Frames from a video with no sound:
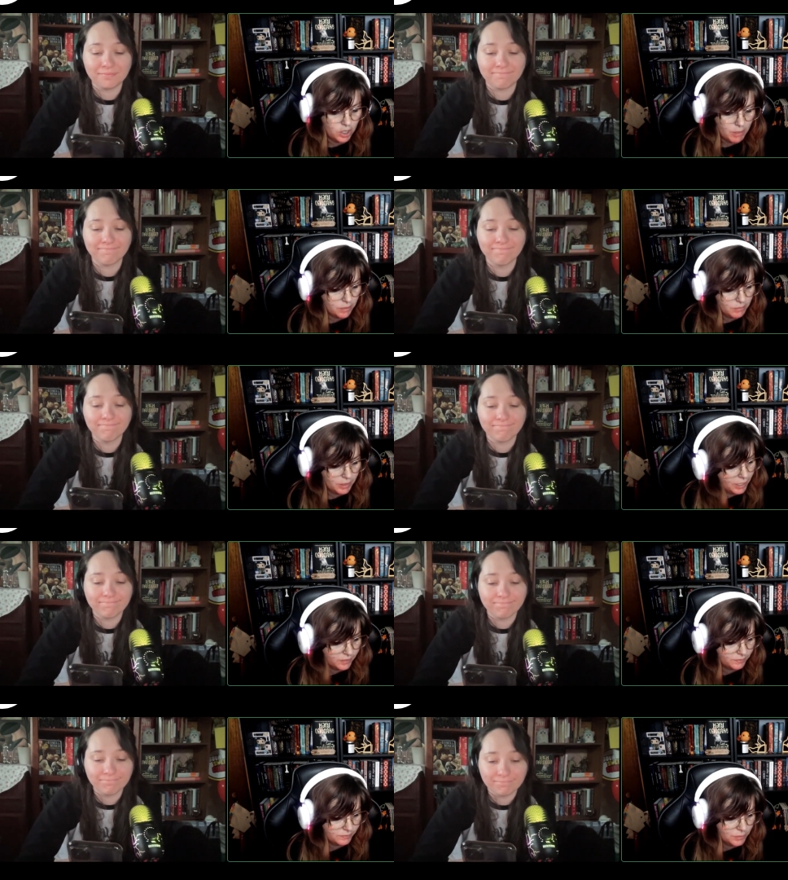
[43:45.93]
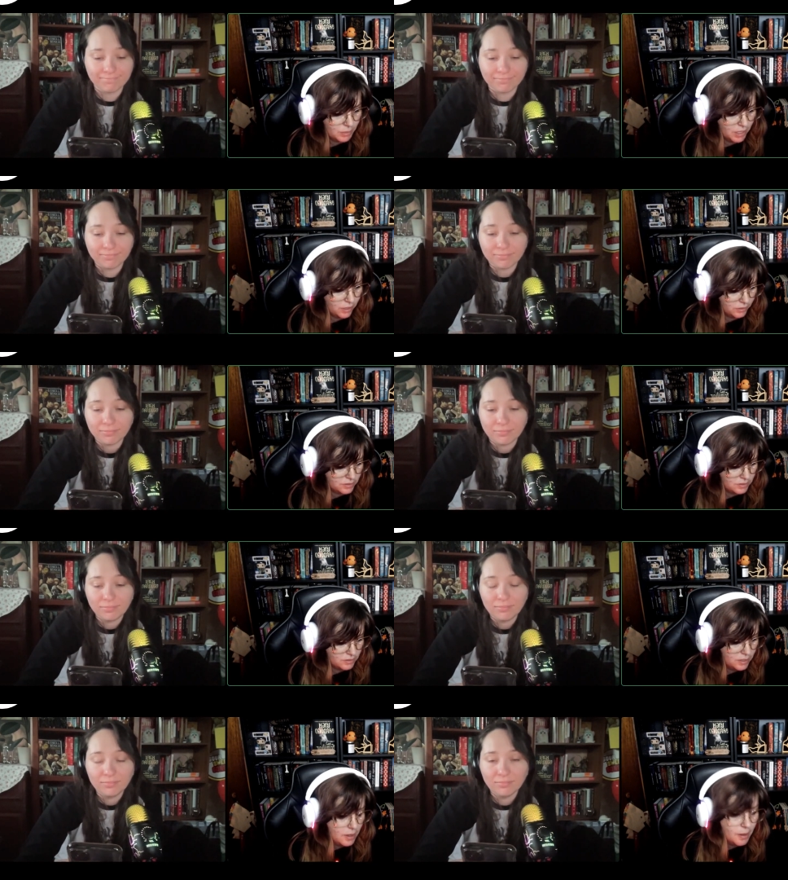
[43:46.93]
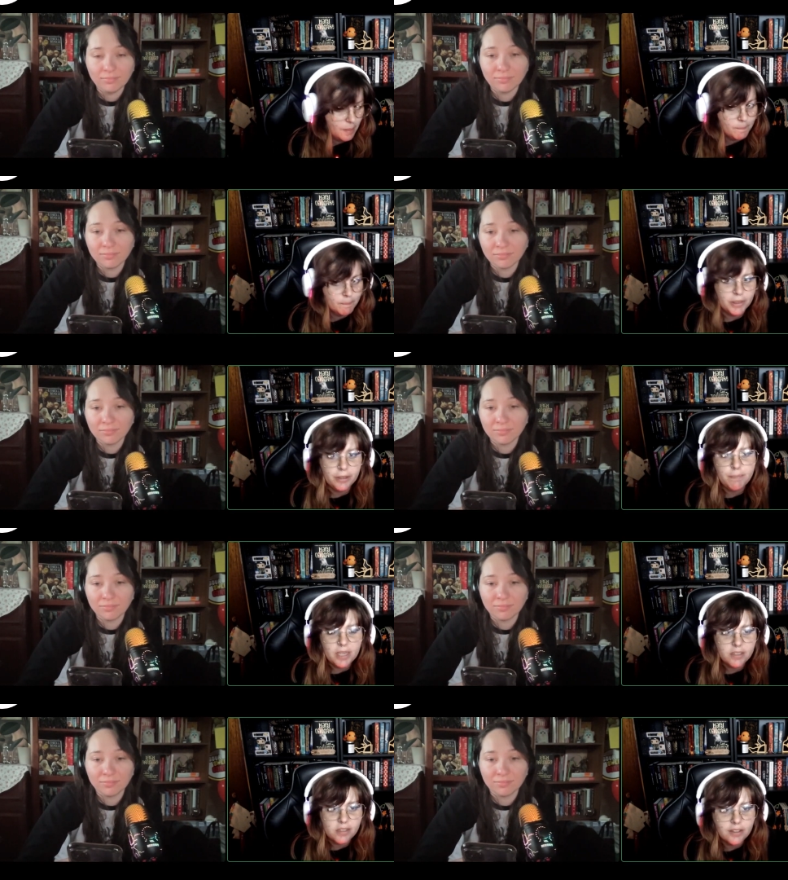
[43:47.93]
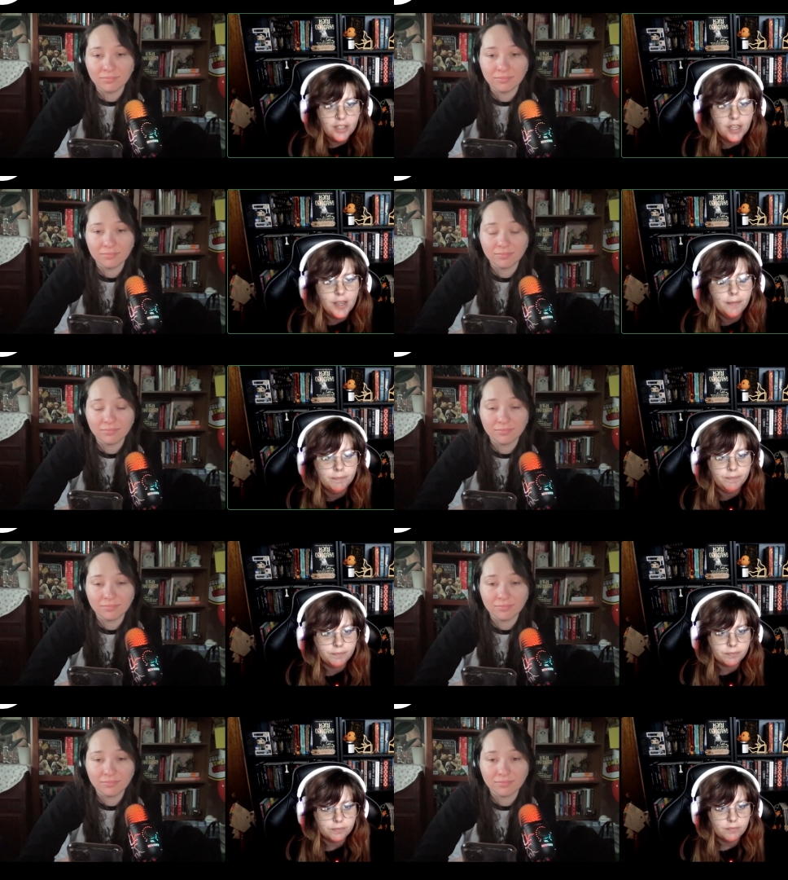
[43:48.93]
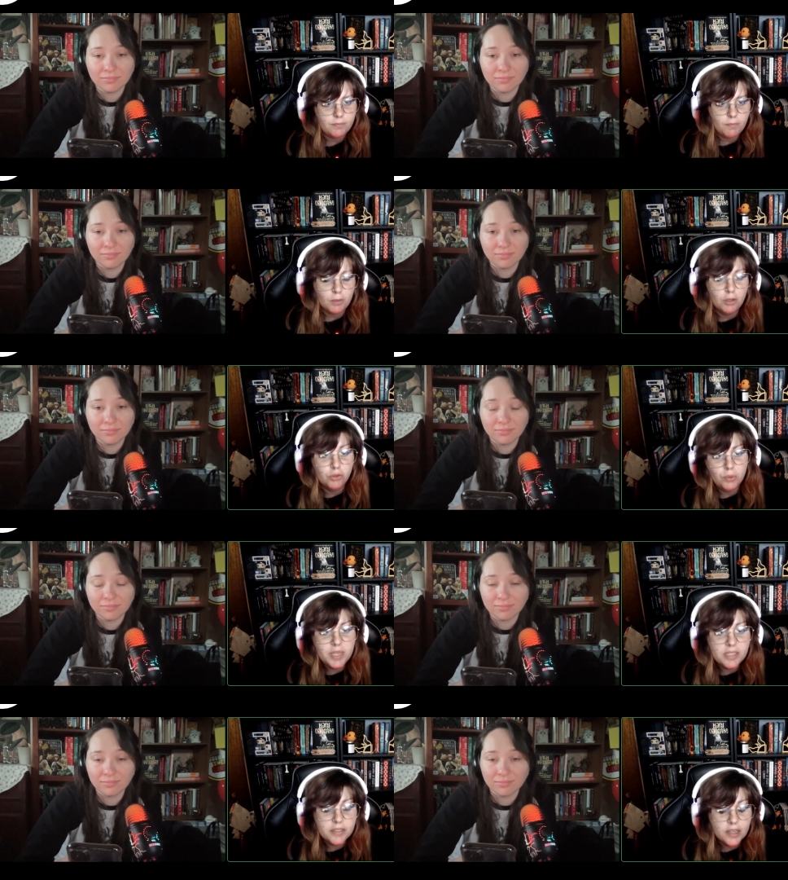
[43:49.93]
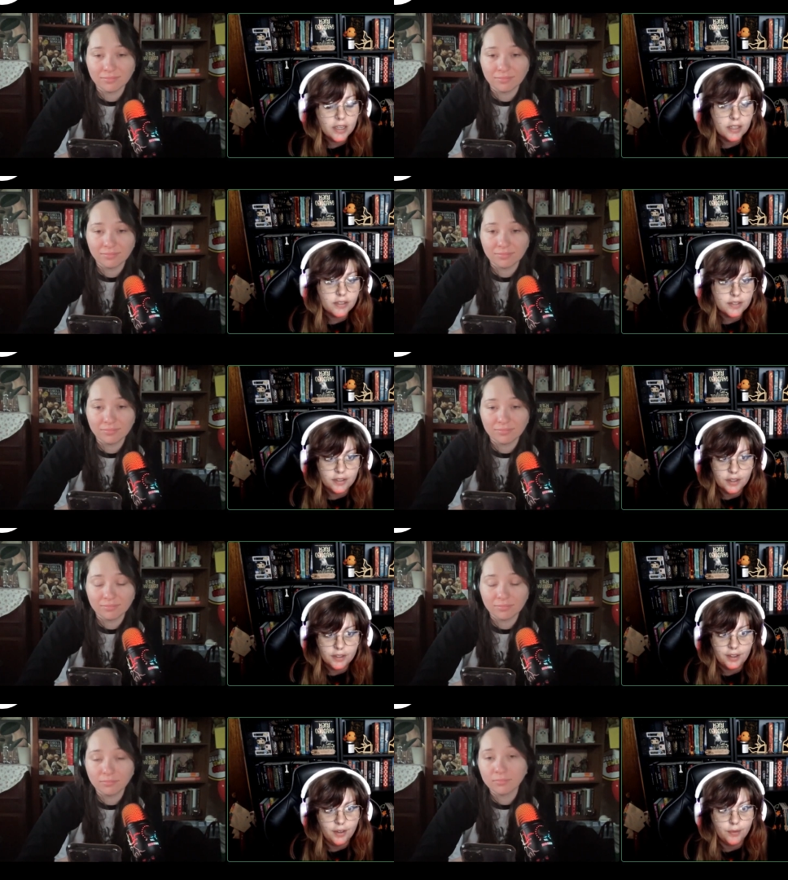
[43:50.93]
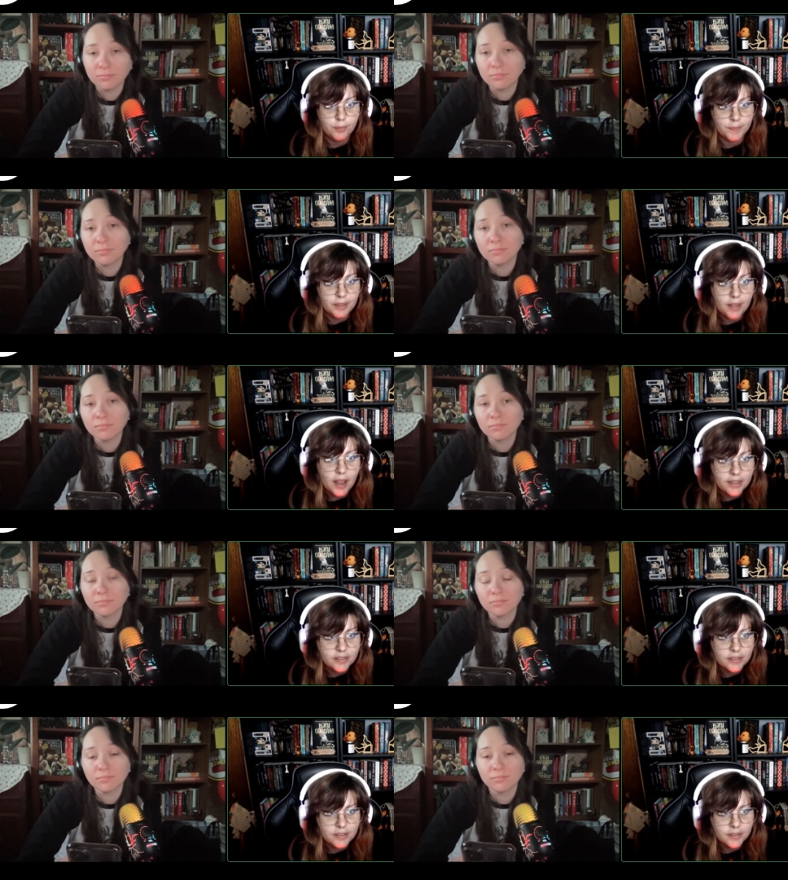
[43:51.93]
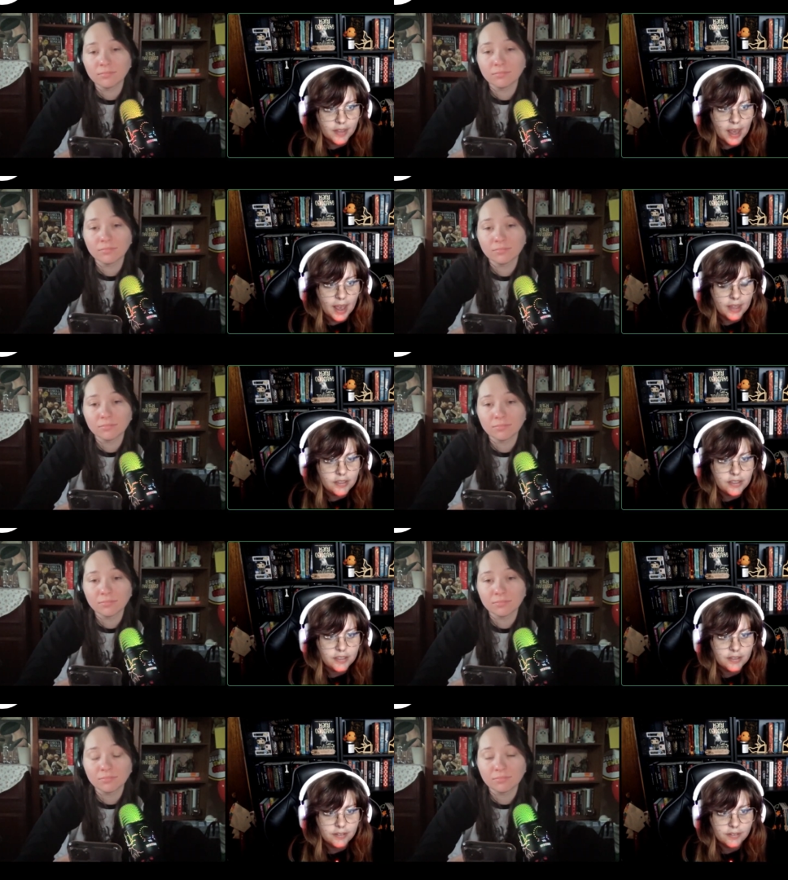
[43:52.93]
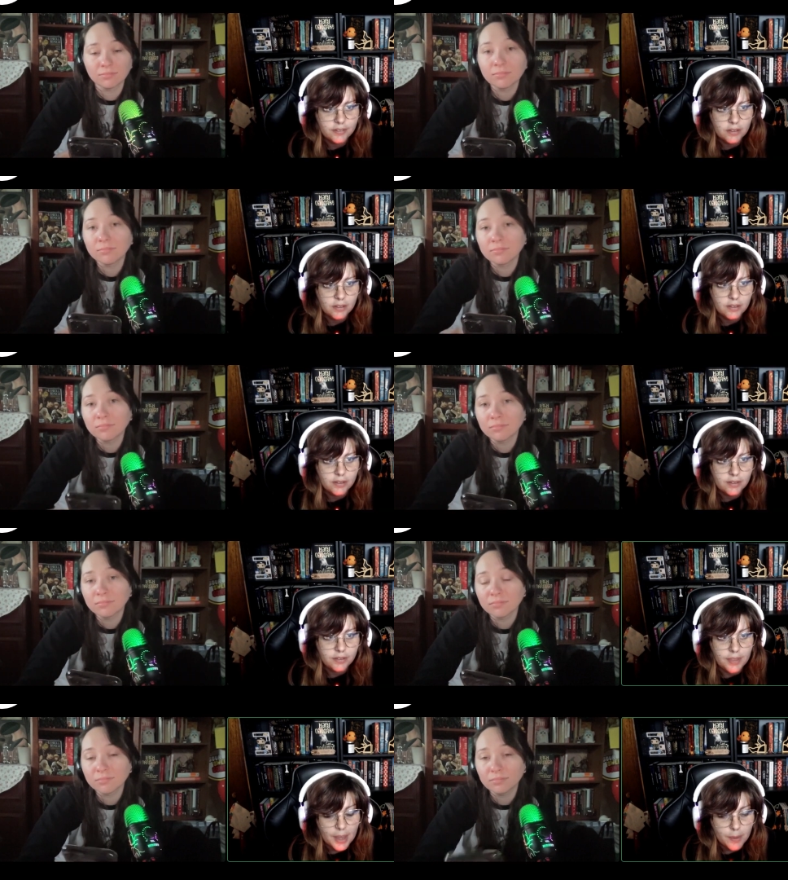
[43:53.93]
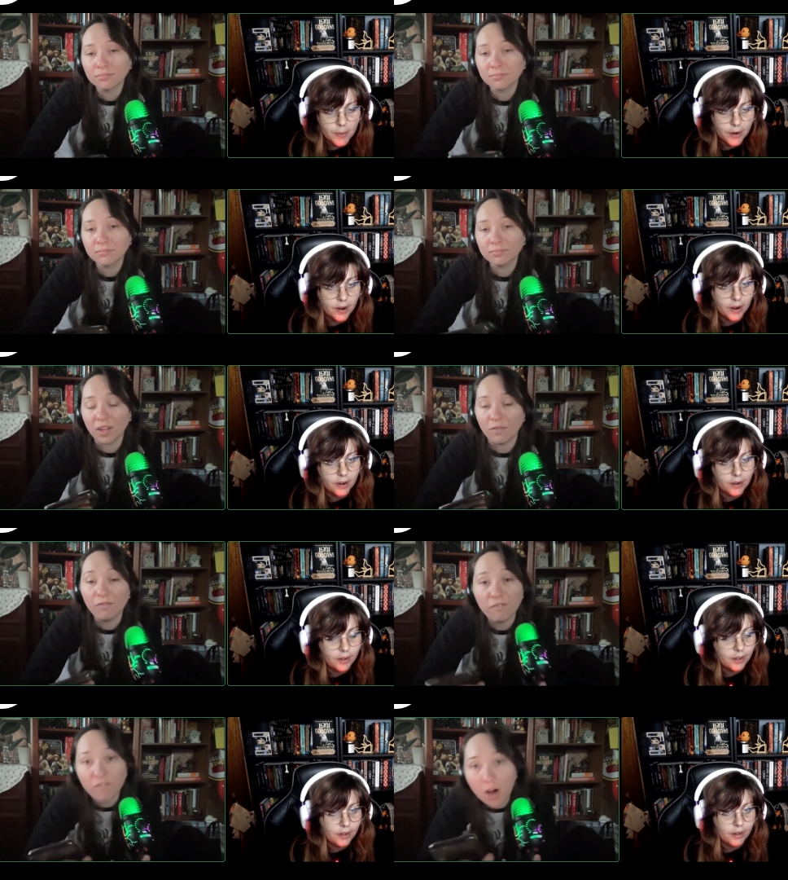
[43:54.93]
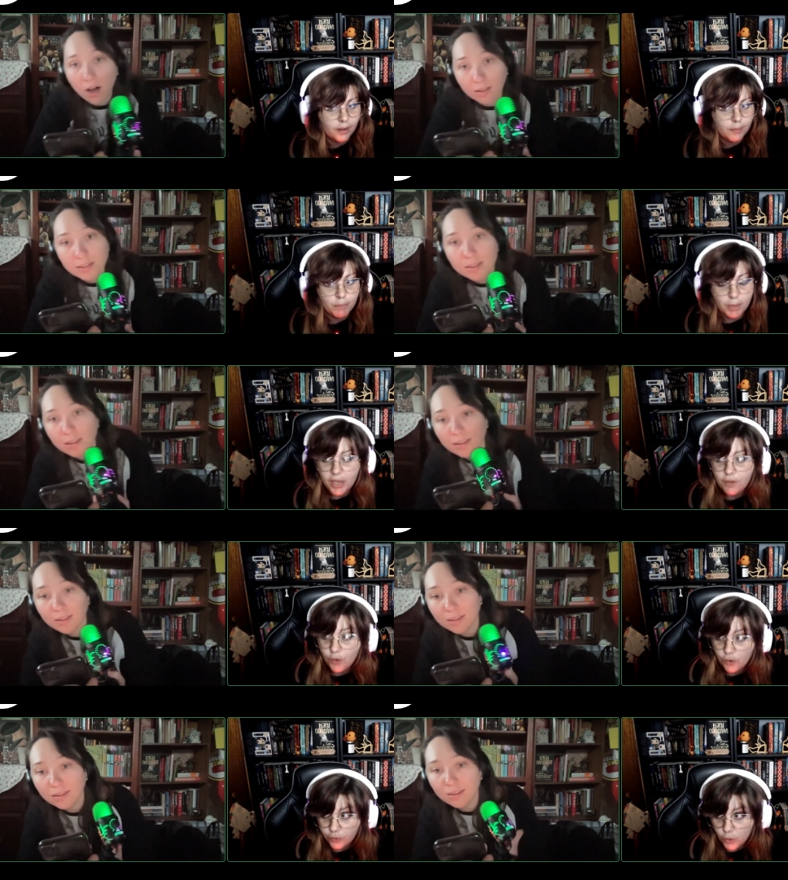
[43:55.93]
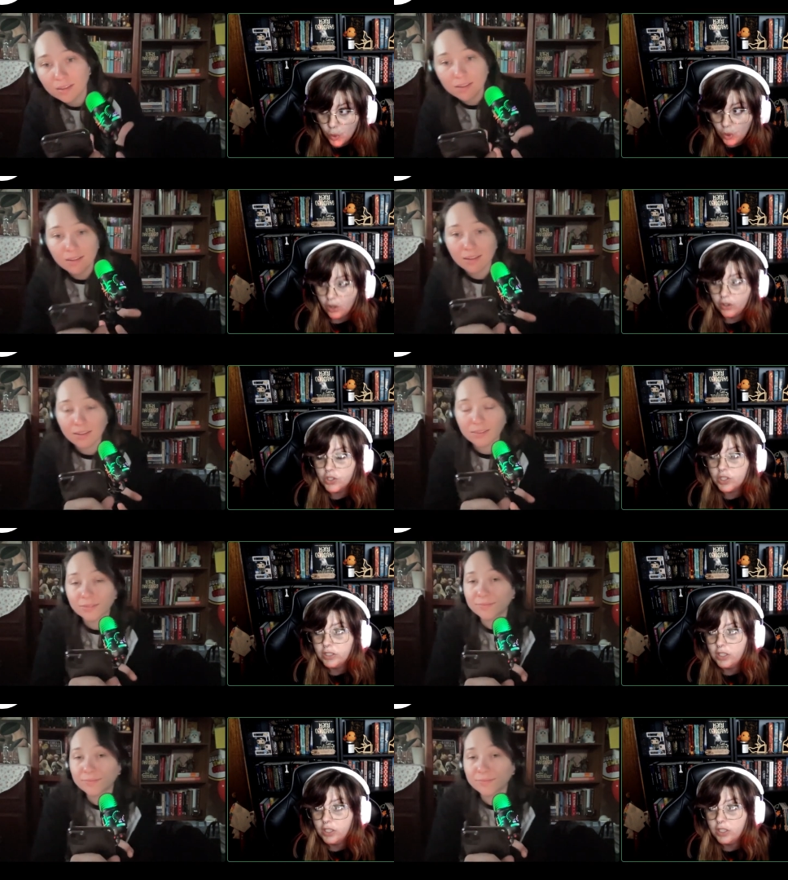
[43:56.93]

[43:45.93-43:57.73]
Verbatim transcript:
Speaker 1: about him again, to be honest. But then, basically, Louisa and Santángel realize that they were played for fools.